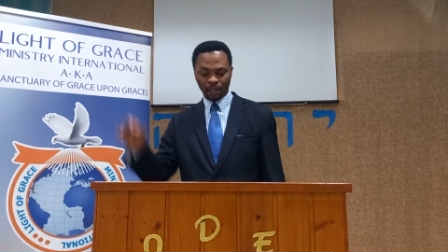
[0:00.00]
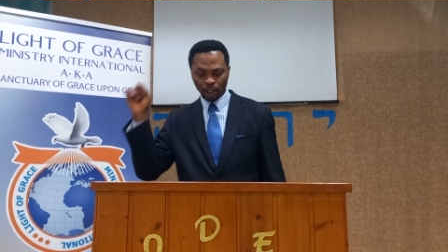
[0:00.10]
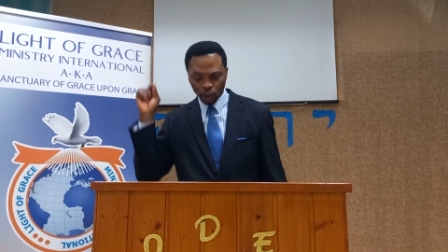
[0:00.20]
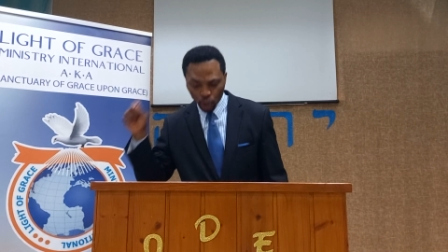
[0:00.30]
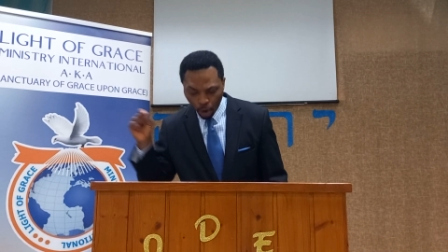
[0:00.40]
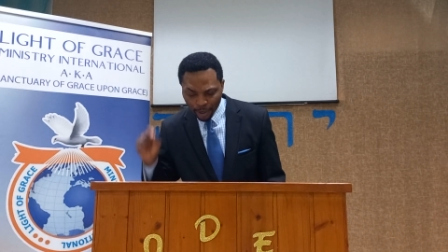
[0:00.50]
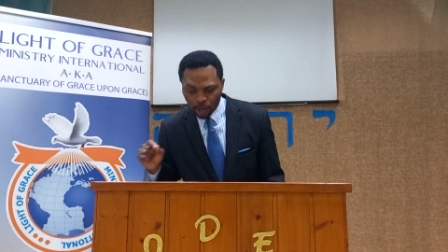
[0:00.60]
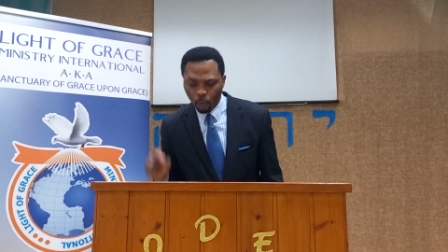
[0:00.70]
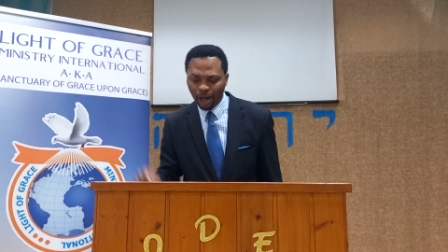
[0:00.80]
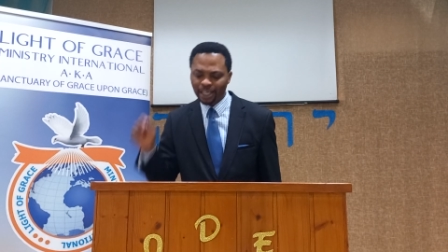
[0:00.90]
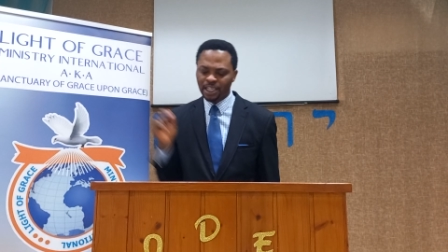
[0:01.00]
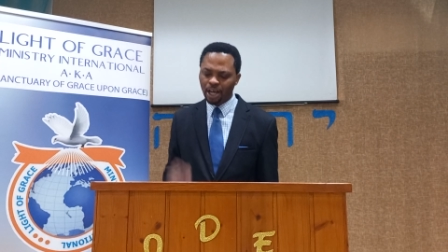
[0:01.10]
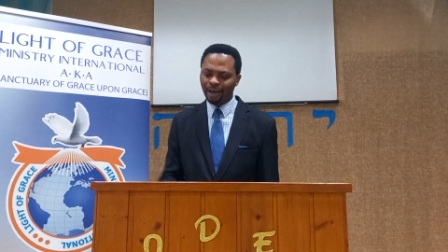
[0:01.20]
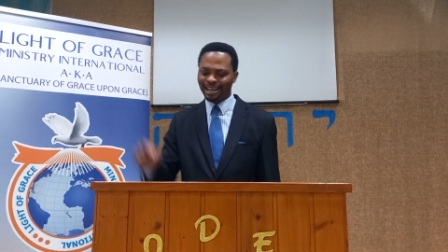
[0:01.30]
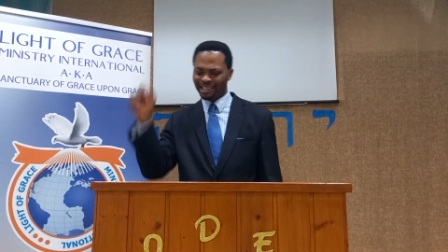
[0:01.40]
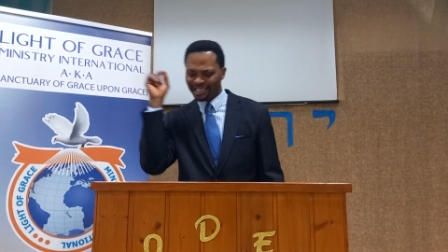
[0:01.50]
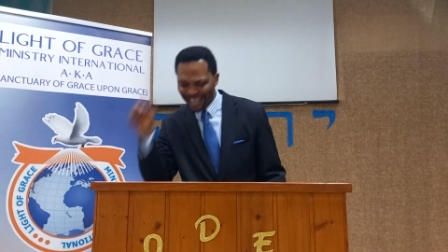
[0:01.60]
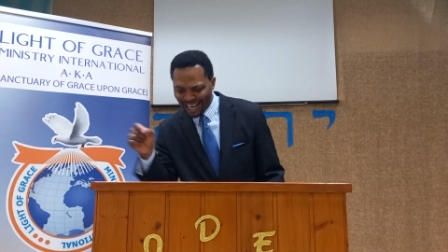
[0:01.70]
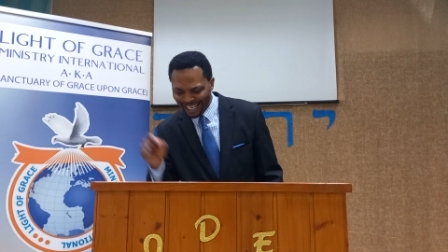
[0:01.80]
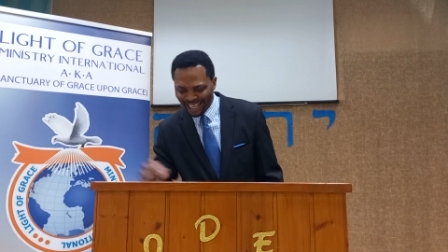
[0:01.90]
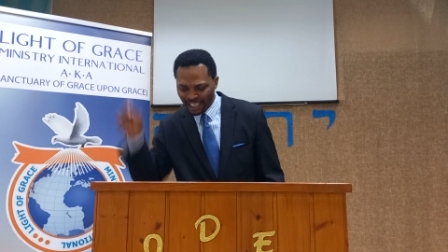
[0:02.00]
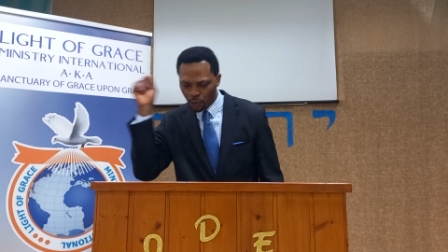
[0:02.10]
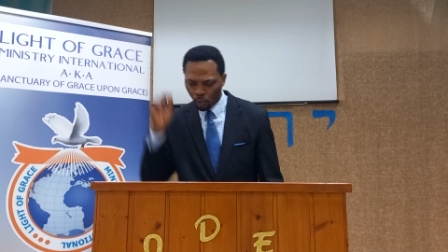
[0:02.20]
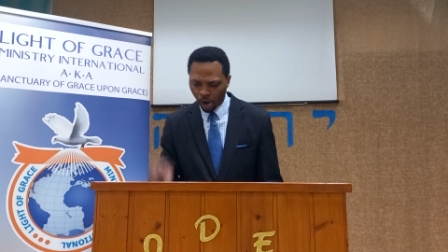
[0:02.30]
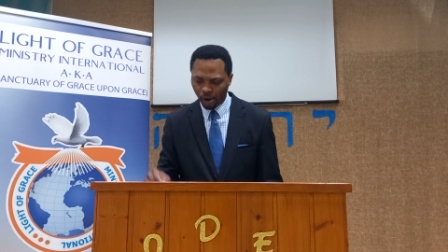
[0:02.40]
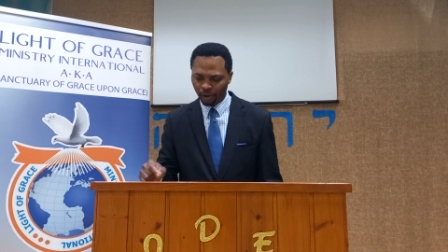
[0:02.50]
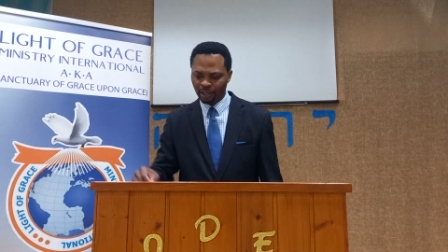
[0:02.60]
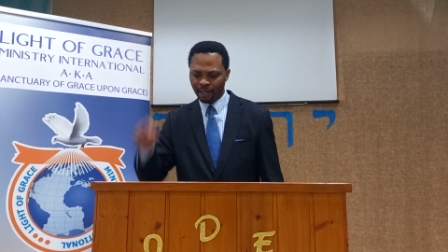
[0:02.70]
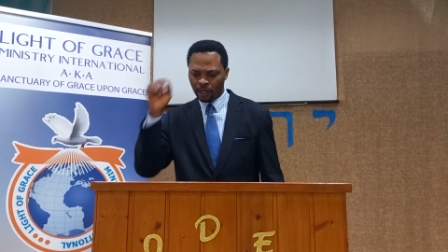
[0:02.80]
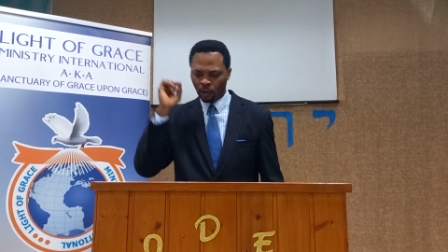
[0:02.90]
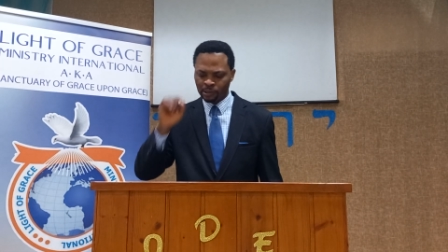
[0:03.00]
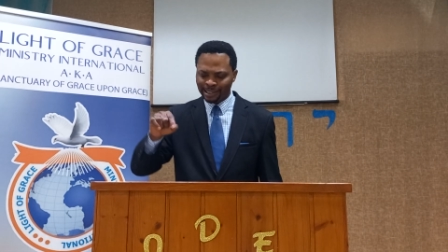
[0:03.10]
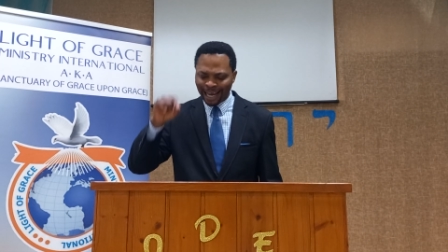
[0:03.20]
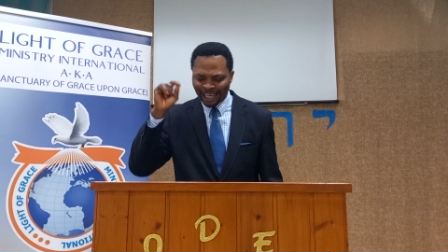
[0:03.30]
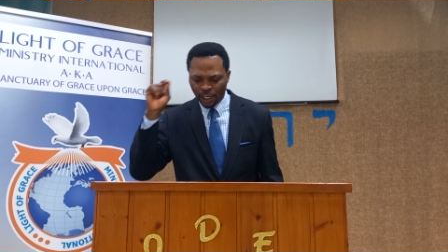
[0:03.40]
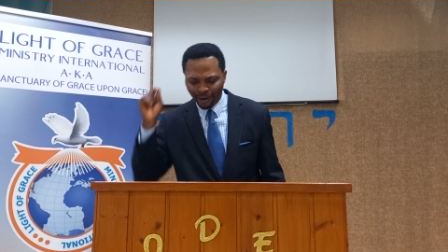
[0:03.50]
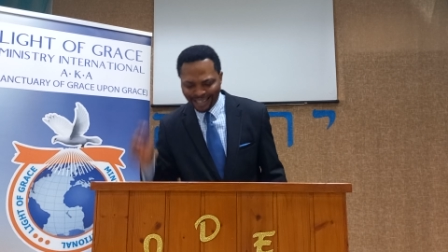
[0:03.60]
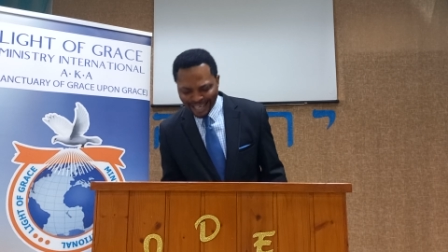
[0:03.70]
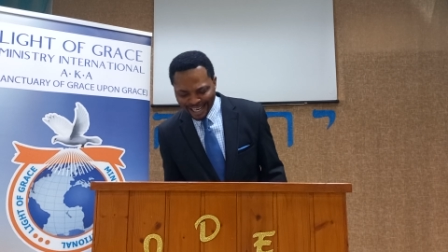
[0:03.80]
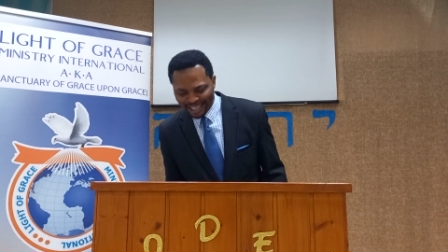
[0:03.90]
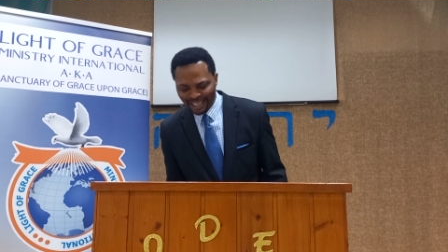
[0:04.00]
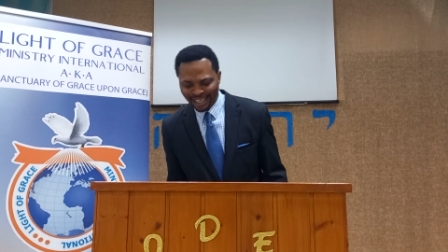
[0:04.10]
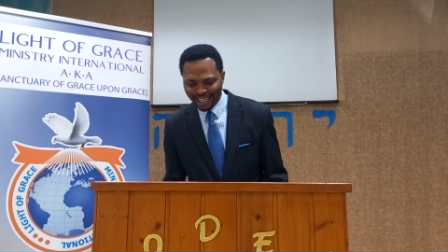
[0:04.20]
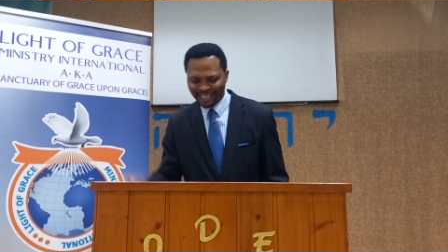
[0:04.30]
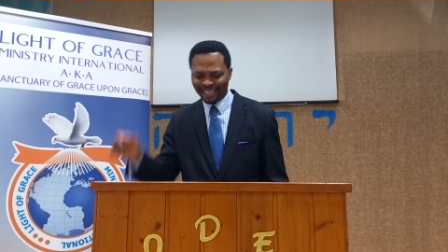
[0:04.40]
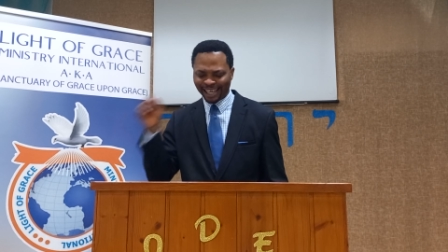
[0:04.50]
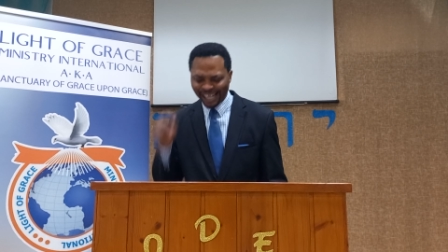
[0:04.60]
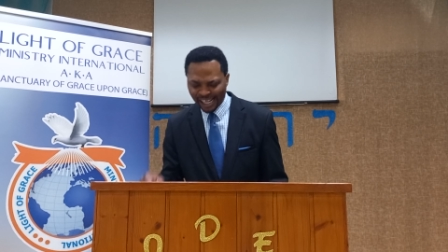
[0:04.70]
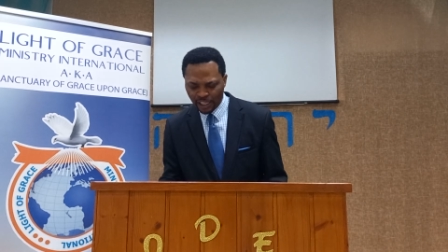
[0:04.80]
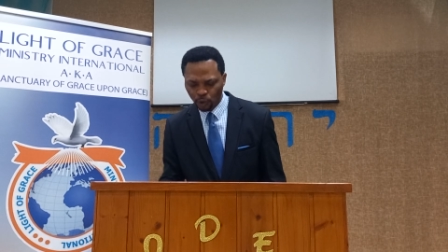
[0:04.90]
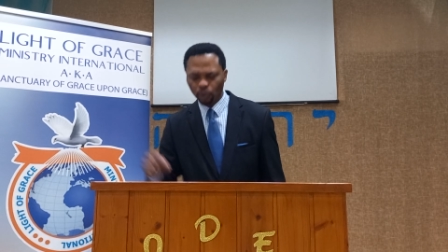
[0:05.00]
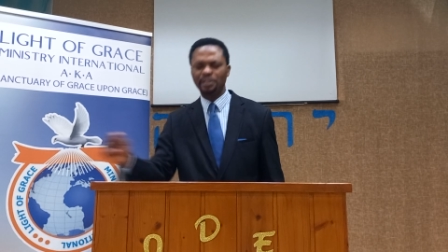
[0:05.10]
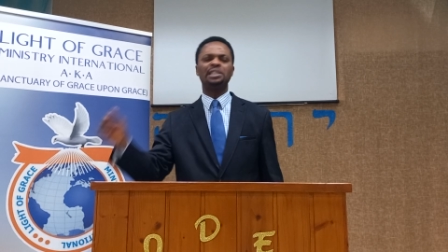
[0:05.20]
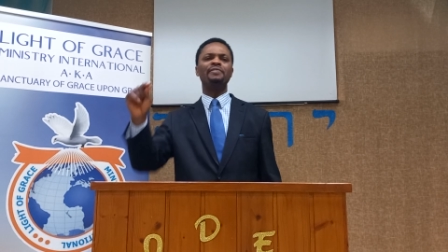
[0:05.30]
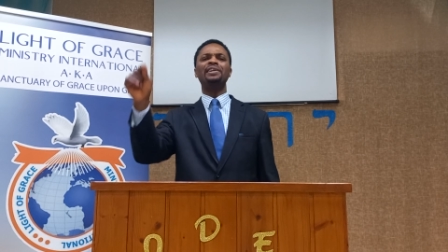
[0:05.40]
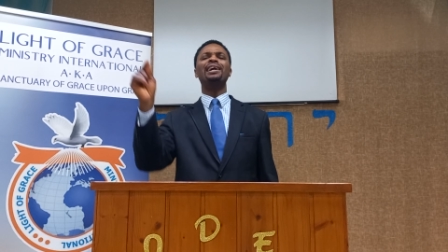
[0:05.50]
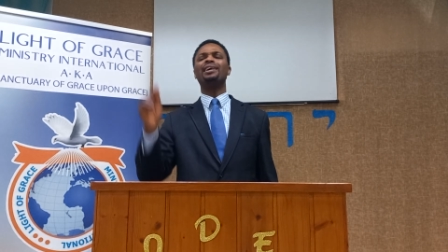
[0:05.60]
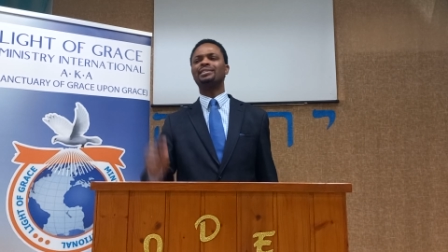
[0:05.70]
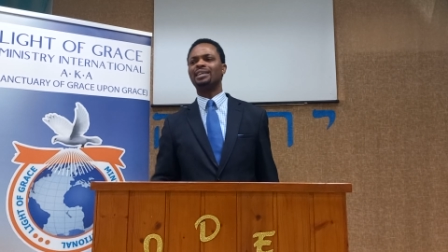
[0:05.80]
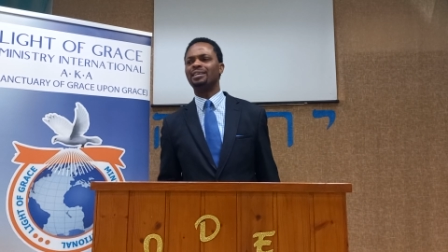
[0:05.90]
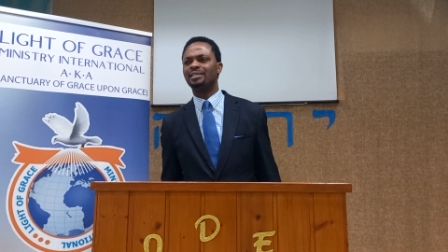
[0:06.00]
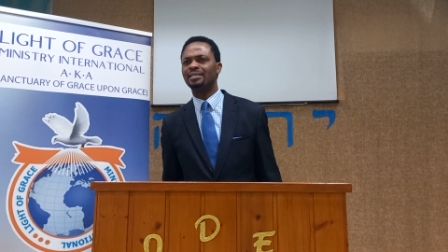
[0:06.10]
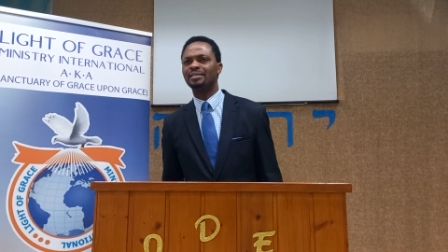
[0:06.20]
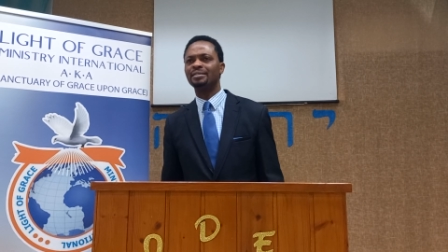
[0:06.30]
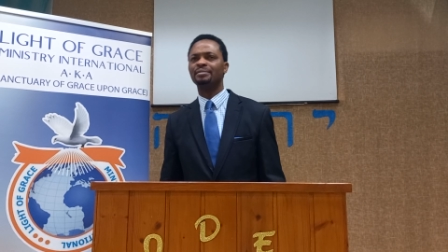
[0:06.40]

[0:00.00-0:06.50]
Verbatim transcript: Knowing what God has said in his word concerning your need is key to receiving answers.